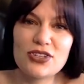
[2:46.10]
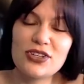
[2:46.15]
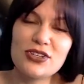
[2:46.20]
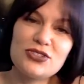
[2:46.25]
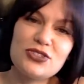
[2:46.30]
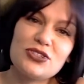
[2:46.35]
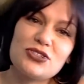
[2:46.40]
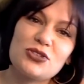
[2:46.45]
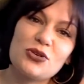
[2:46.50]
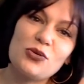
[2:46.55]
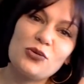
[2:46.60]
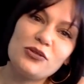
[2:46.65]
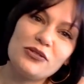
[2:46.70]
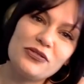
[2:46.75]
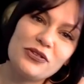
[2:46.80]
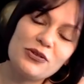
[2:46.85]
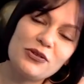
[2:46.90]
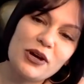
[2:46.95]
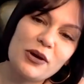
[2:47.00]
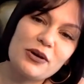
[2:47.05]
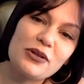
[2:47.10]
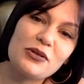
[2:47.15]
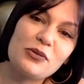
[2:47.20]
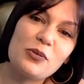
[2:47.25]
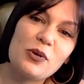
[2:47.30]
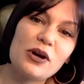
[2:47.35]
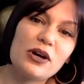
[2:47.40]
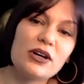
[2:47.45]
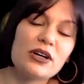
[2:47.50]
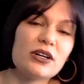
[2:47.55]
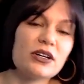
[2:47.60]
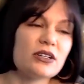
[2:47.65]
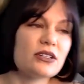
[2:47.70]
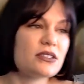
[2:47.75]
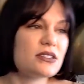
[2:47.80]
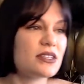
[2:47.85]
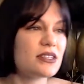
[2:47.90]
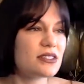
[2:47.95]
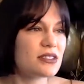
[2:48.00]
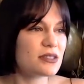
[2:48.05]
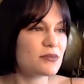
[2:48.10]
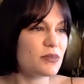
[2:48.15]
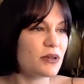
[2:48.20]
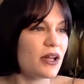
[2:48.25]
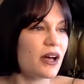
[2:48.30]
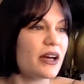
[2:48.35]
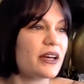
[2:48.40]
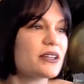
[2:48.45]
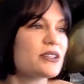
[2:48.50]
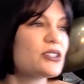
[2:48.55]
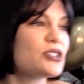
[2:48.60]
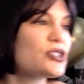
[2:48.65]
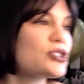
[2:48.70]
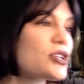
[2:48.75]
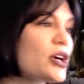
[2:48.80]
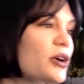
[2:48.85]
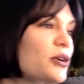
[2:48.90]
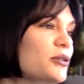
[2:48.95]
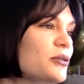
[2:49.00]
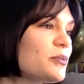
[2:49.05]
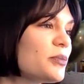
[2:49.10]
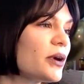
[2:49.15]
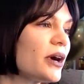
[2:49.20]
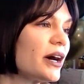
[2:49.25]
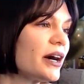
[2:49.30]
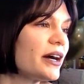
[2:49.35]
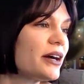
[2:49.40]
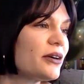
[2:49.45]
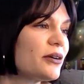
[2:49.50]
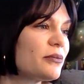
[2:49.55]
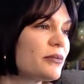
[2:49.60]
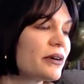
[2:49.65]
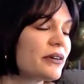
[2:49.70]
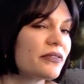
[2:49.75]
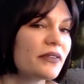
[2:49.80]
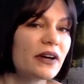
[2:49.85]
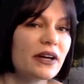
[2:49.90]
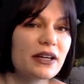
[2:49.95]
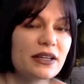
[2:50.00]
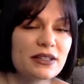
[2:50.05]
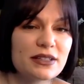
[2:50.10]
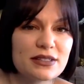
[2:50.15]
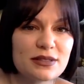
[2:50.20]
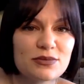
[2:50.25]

just all of you knowing the words. This light is so bright on my face.